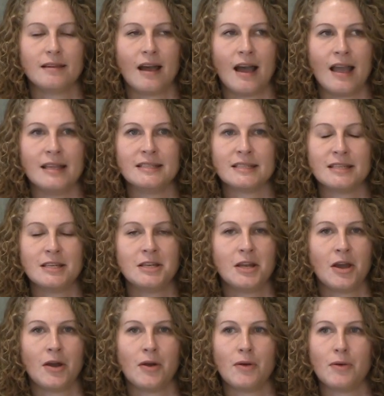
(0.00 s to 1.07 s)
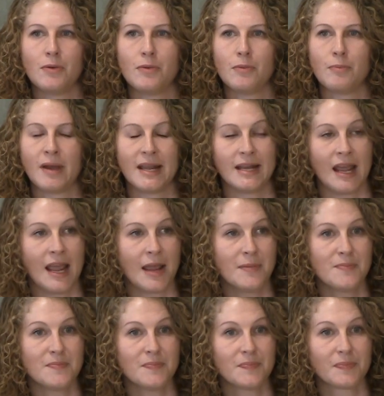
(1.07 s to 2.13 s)
didn't know my
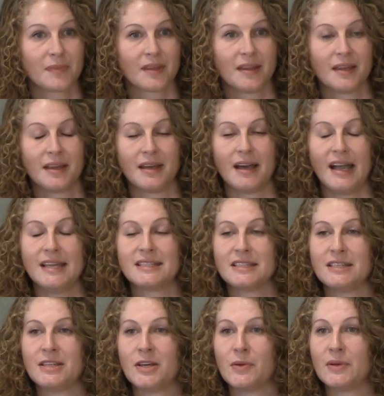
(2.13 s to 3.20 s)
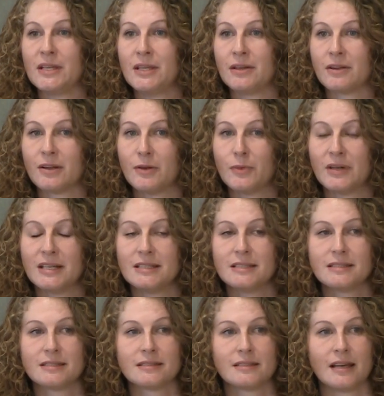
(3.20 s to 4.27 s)
name. I didn't know what year it was.
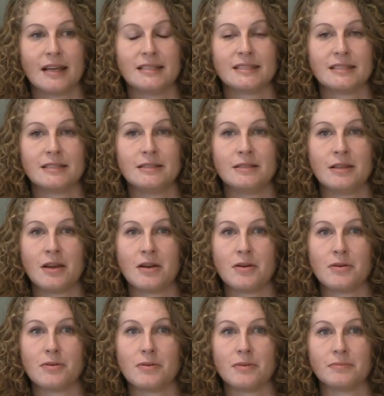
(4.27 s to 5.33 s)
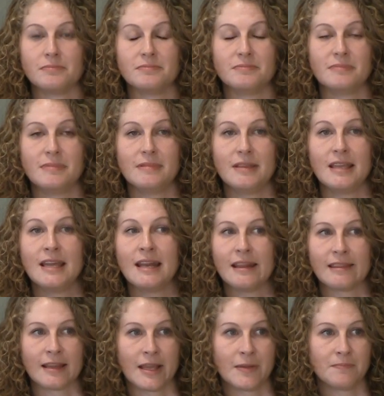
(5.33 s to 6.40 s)
I didn't know
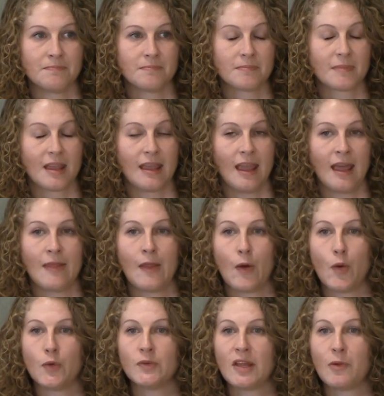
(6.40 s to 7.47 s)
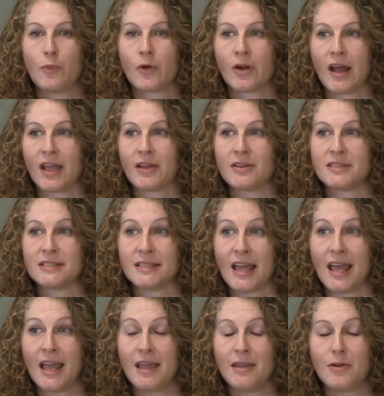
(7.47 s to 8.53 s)
anything. And the only word I could
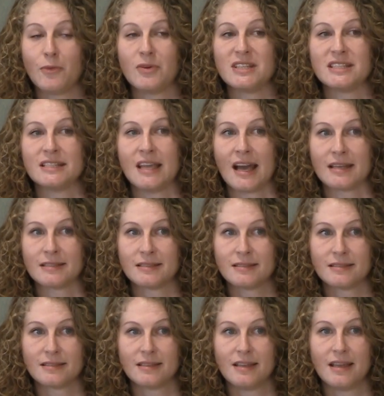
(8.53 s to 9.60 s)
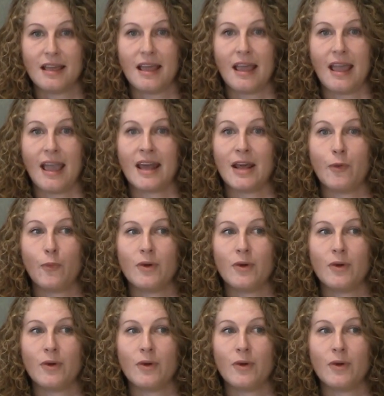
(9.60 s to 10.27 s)
say was yes. And